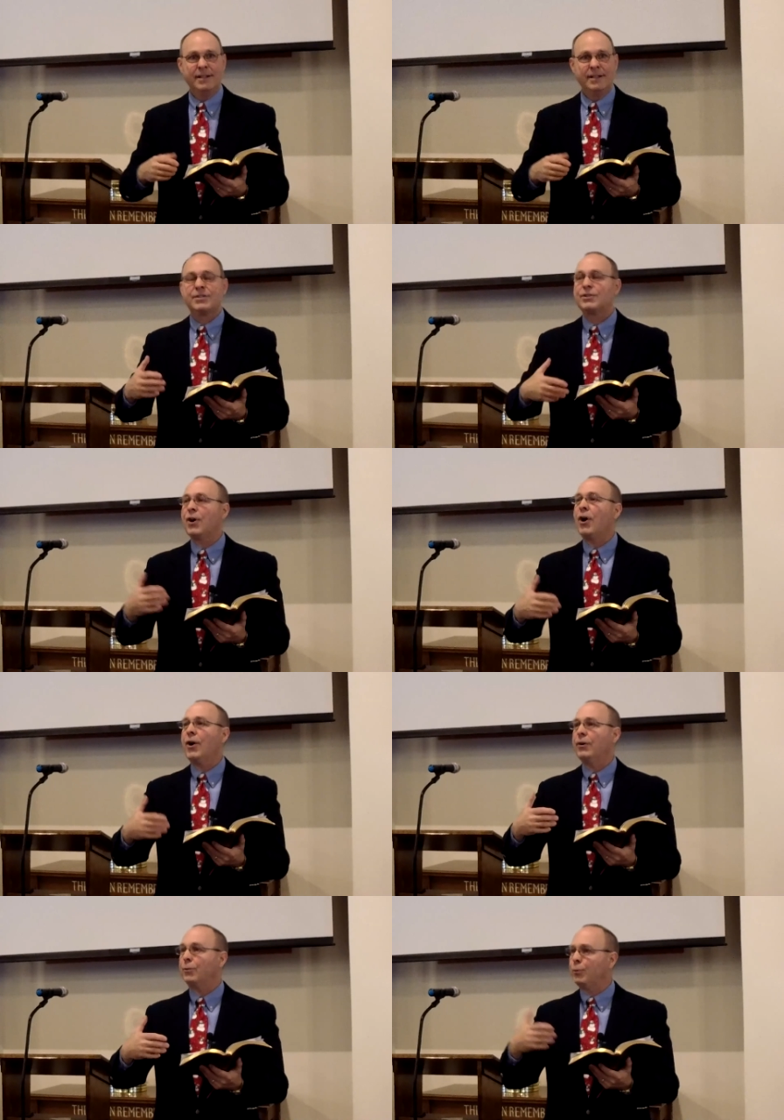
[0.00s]

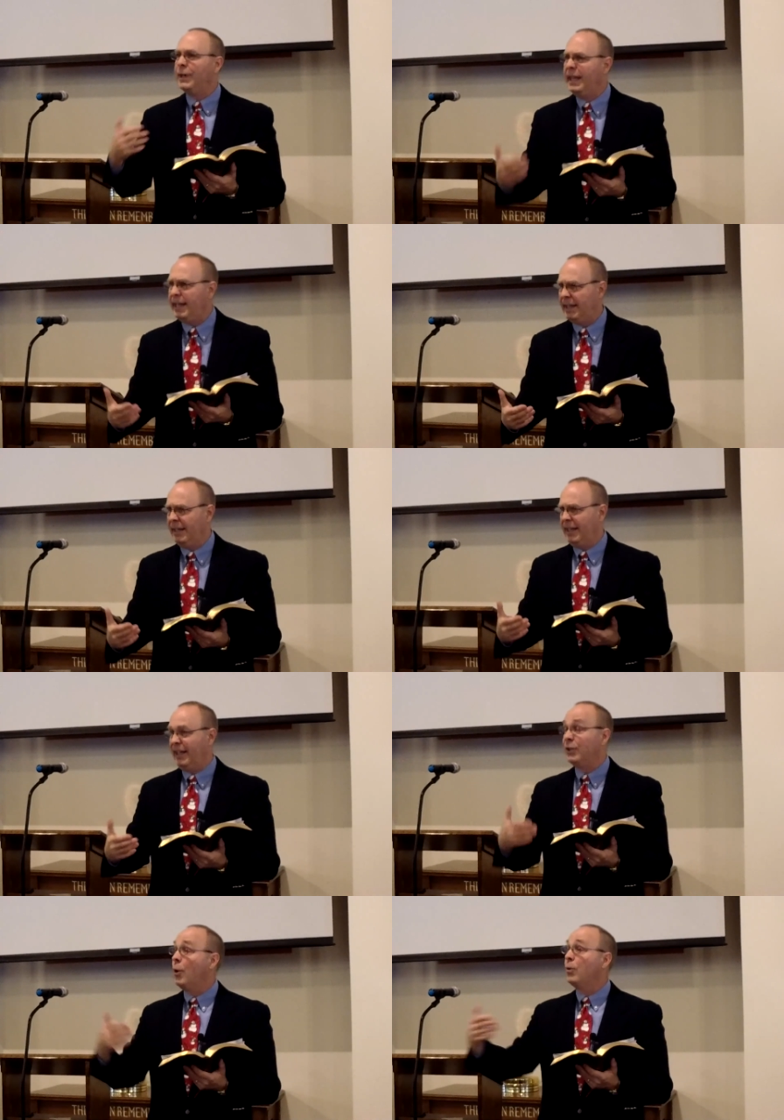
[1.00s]
Start reading
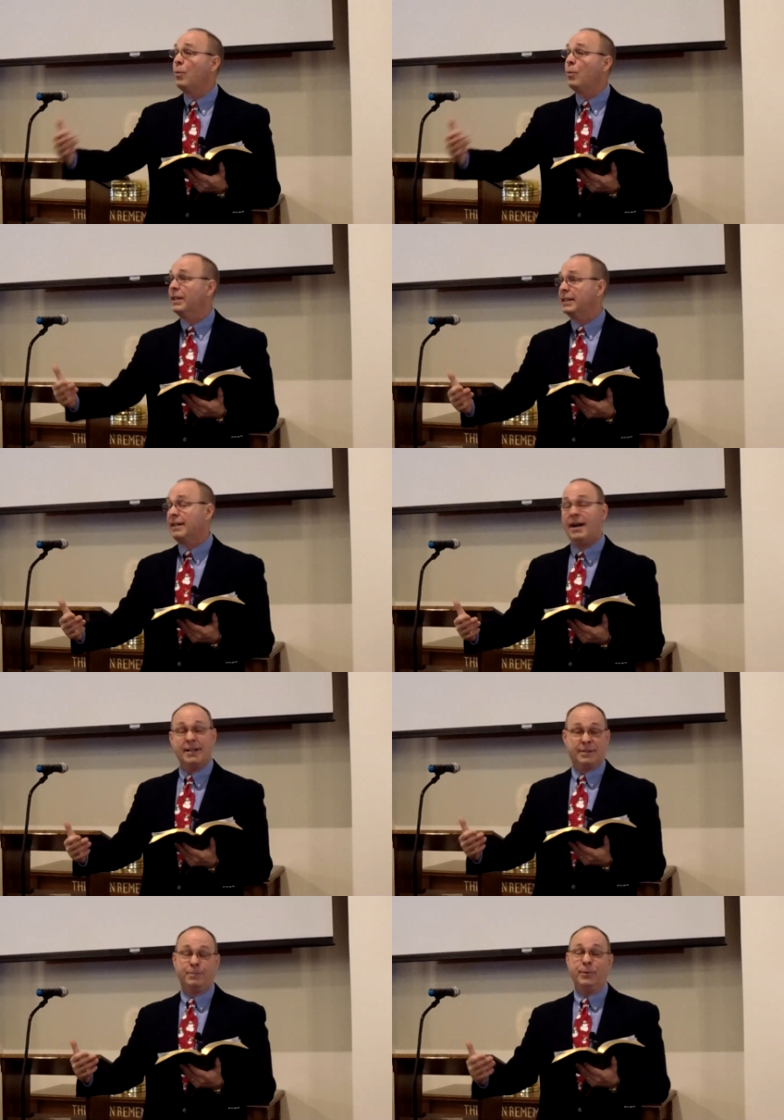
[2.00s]
it and go to one of the
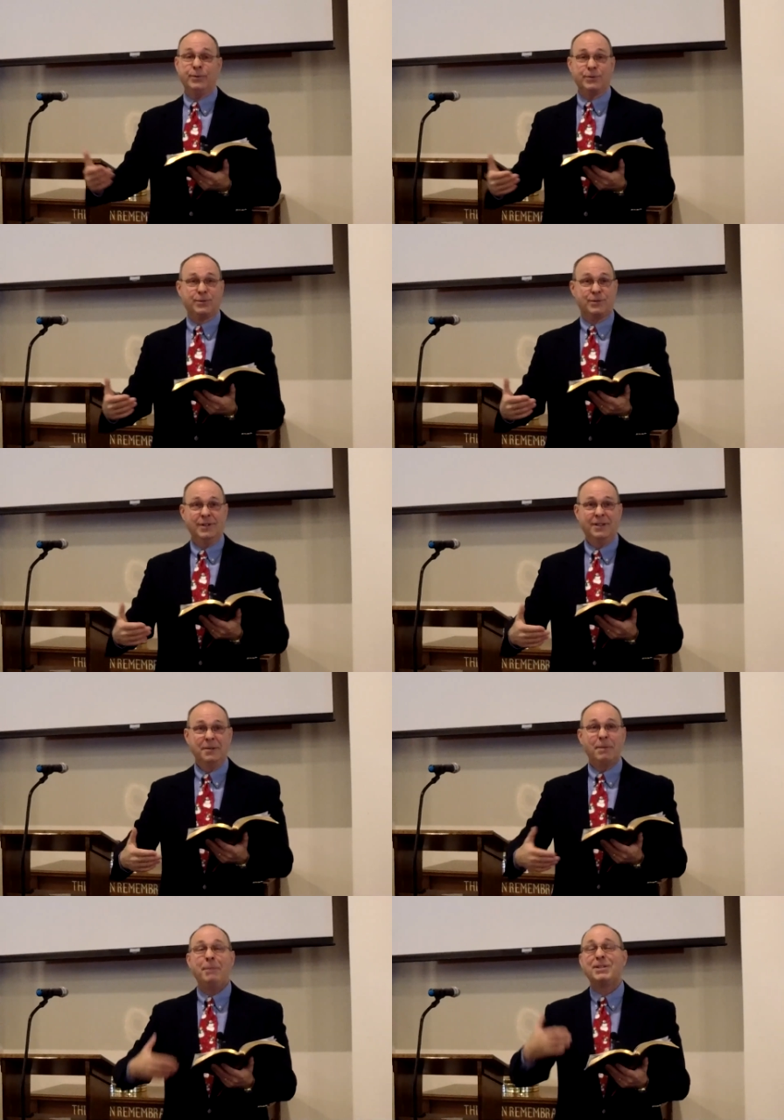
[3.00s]
Gospels.
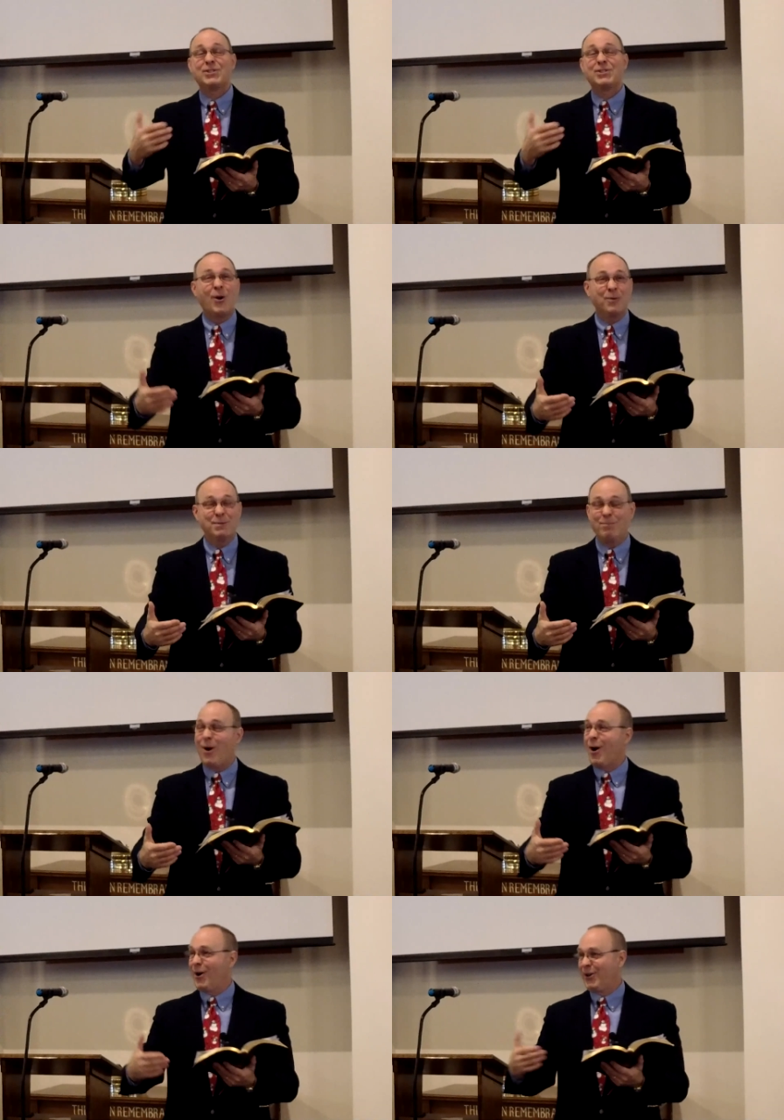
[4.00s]
Maybe start with
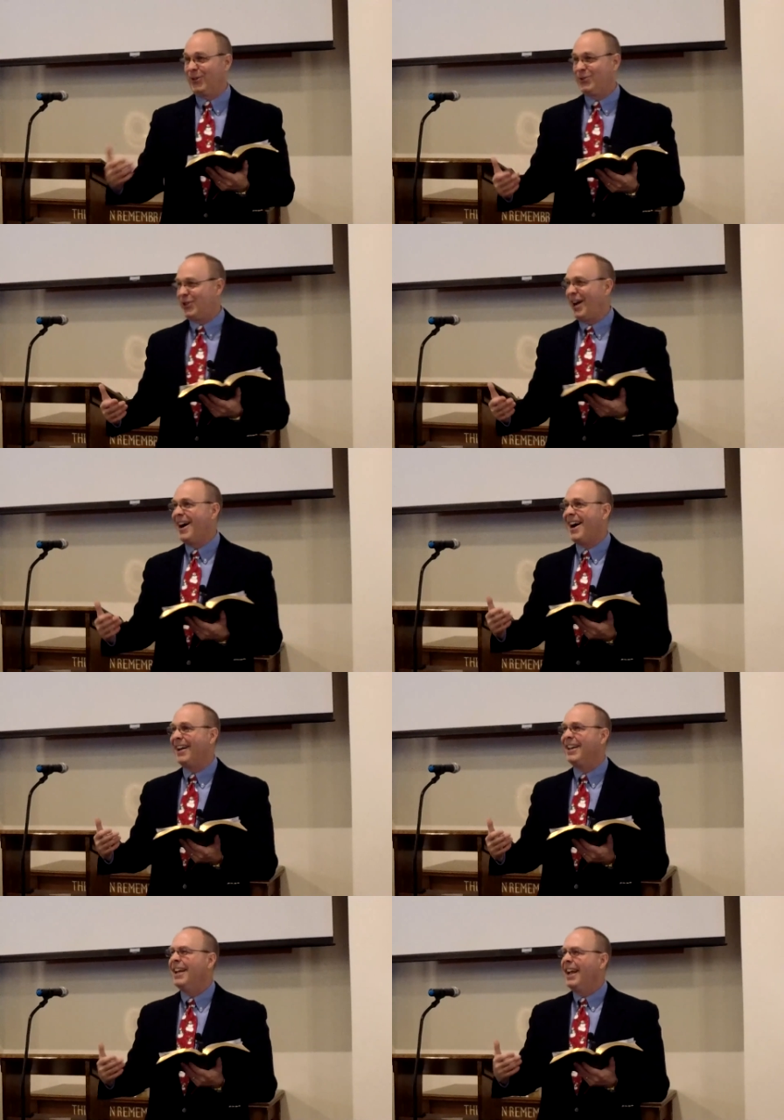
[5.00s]
Mark or
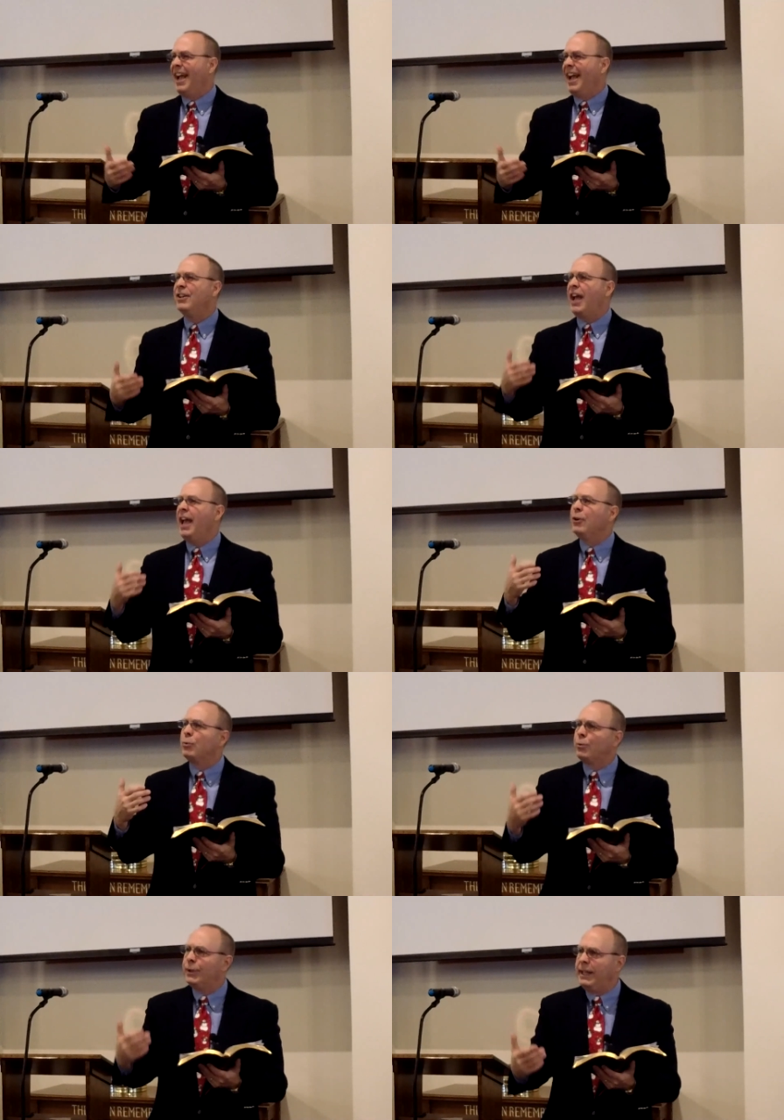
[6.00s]
John
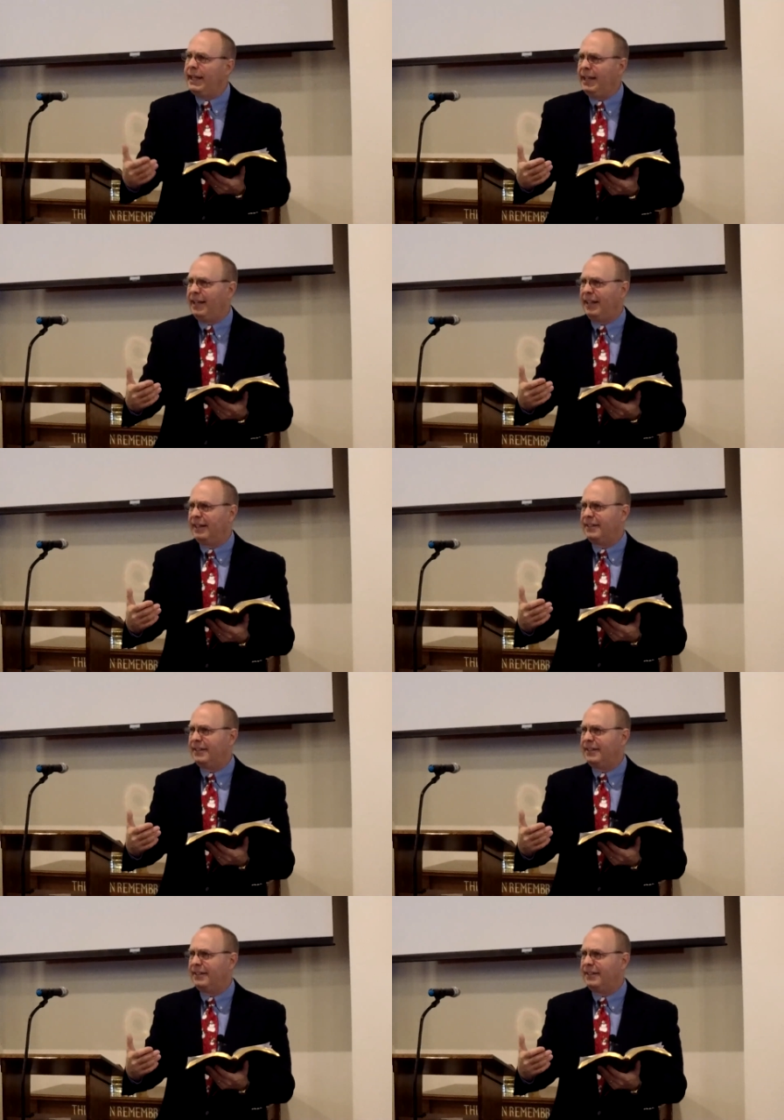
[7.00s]
and read.